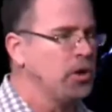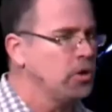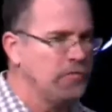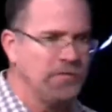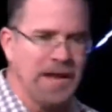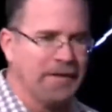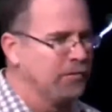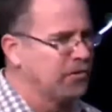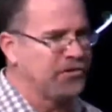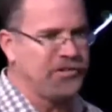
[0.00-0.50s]
You've
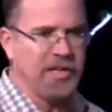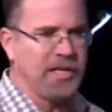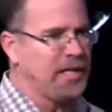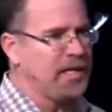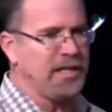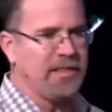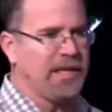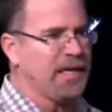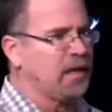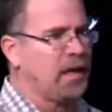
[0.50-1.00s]
never seen
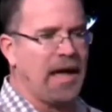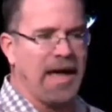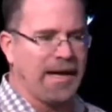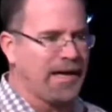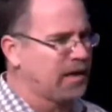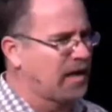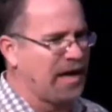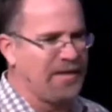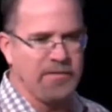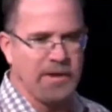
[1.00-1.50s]
anything like
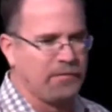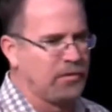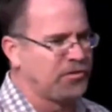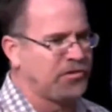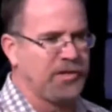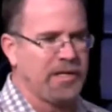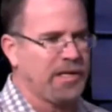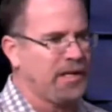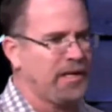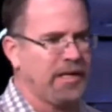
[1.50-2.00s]
it. I've never
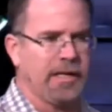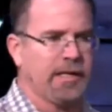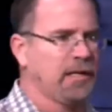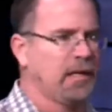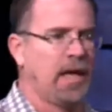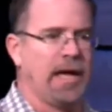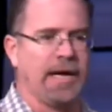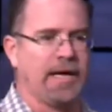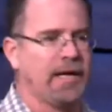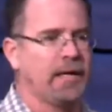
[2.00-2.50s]
seen anything
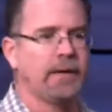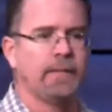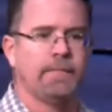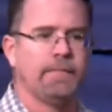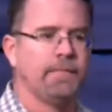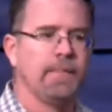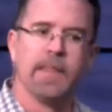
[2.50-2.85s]
like it.